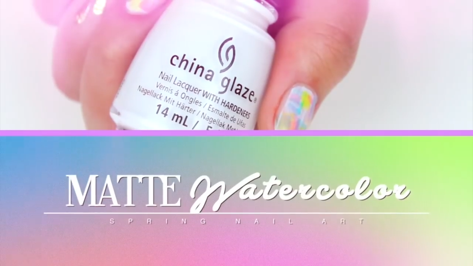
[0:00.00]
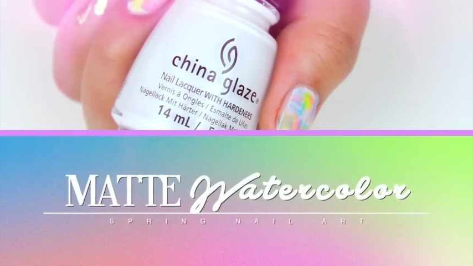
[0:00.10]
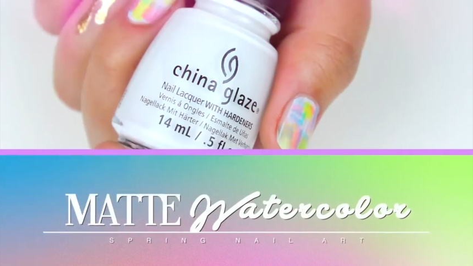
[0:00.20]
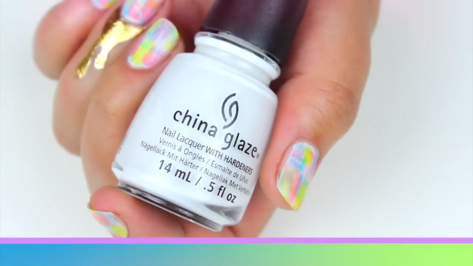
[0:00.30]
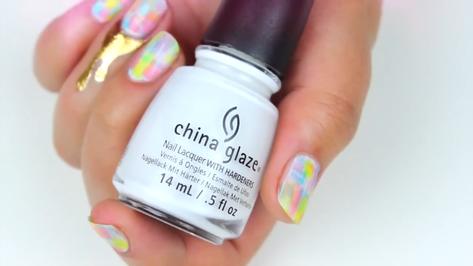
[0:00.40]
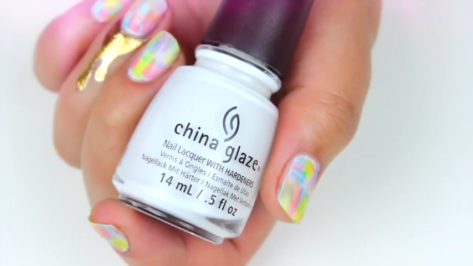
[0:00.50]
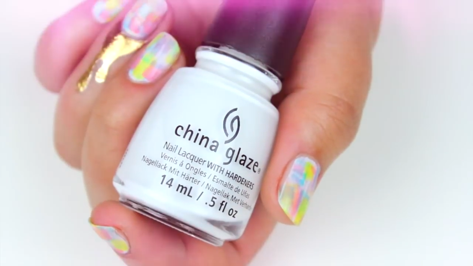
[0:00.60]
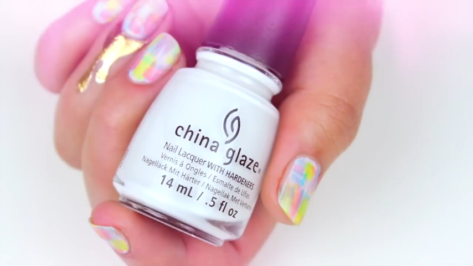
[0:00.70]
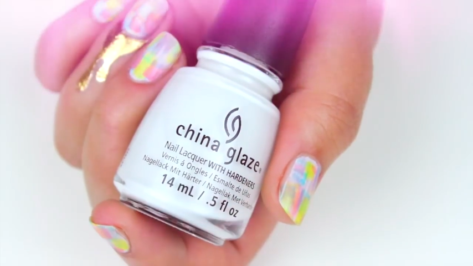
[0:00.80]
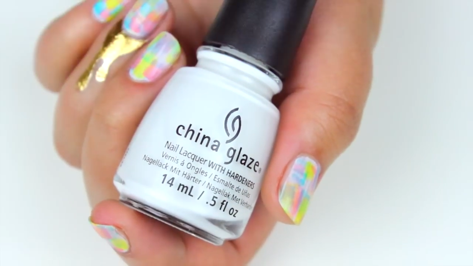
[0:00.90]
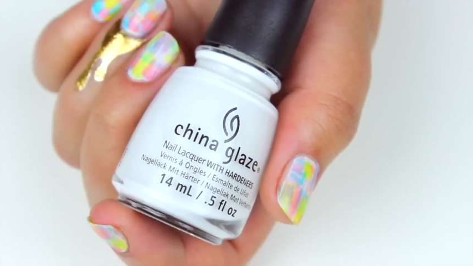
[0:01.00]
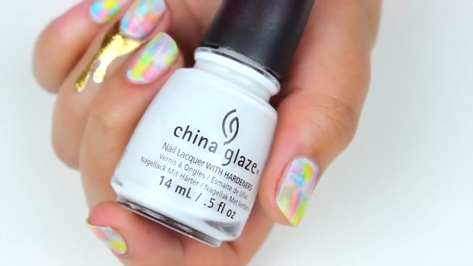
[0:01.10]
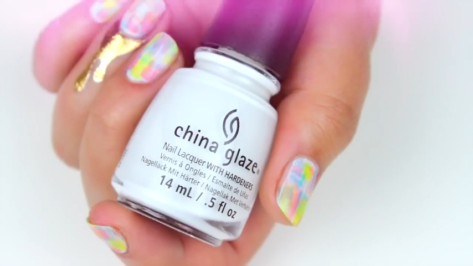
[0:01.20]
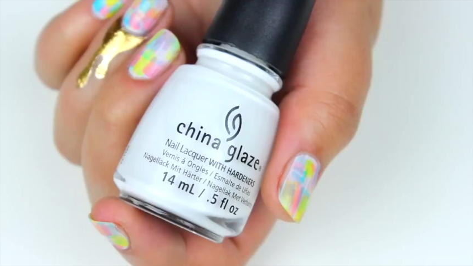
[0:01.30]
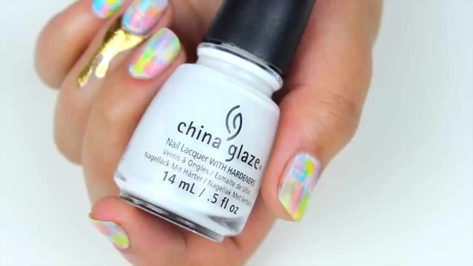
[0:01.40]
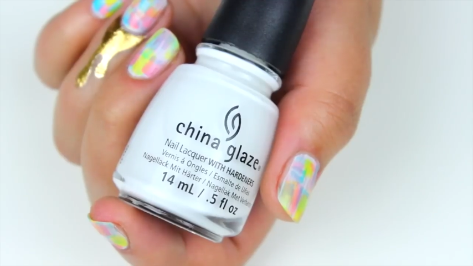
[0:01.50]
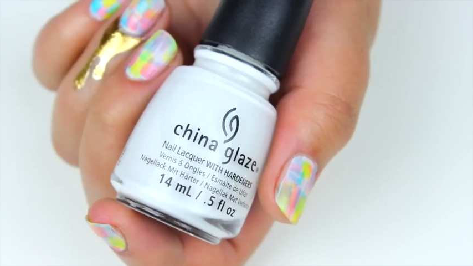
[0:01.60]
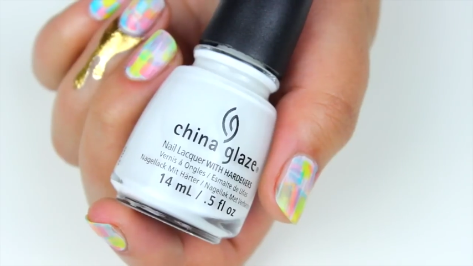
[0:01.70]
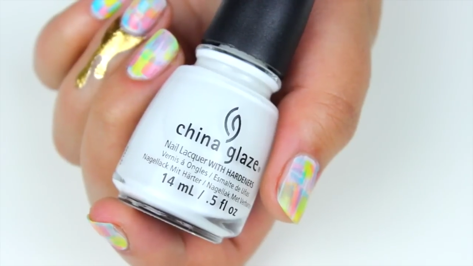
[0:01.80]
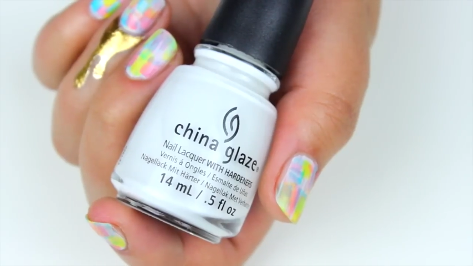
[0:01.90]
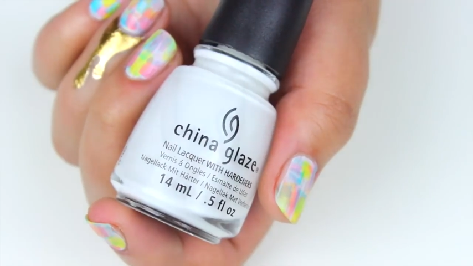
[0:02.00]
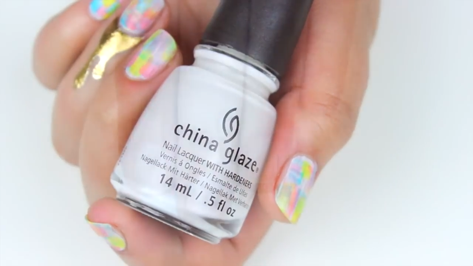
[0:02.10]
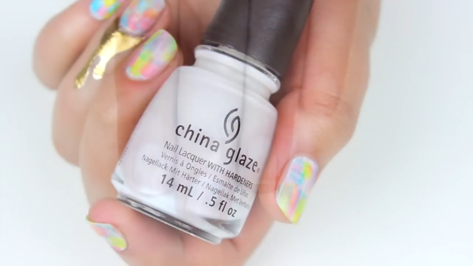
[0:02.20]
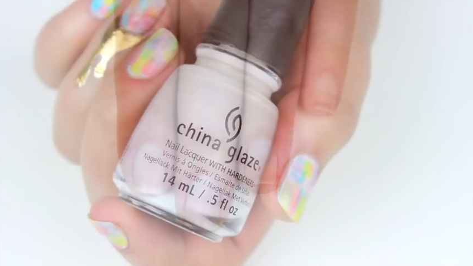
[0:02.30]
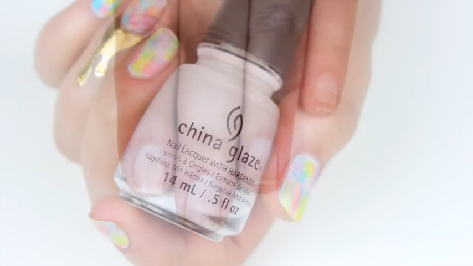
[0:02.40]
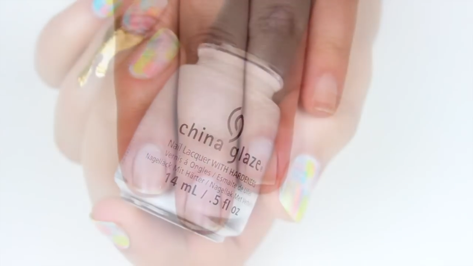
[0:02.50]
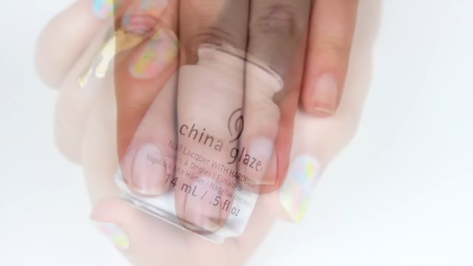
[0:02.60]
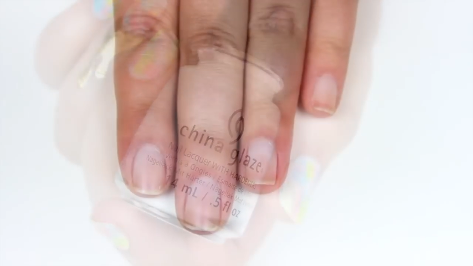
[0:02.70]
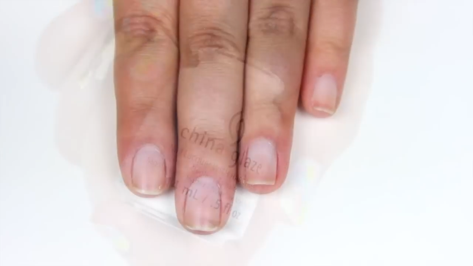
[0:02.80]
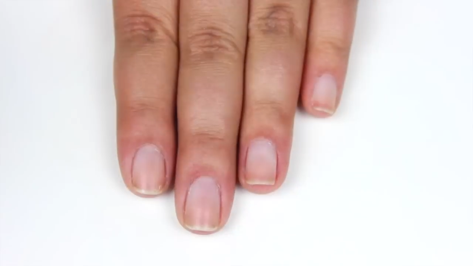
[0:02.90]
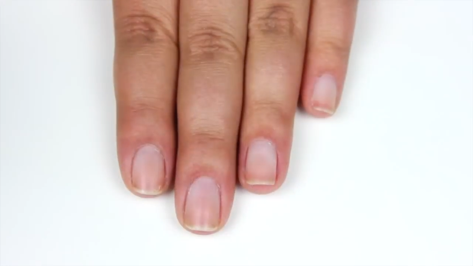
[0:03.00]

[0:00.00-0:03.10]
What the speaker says: No face is visible, so there are no lips to read.